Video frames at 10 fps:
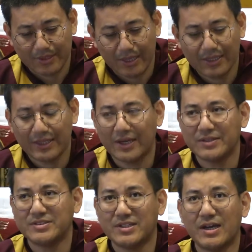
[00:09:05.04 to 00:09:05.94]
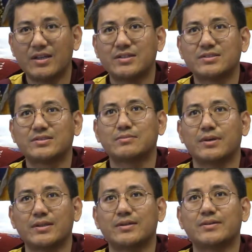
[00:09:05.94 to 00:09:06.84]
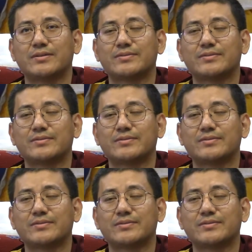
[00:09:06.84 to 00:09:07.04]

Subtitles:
And they are jealous mother.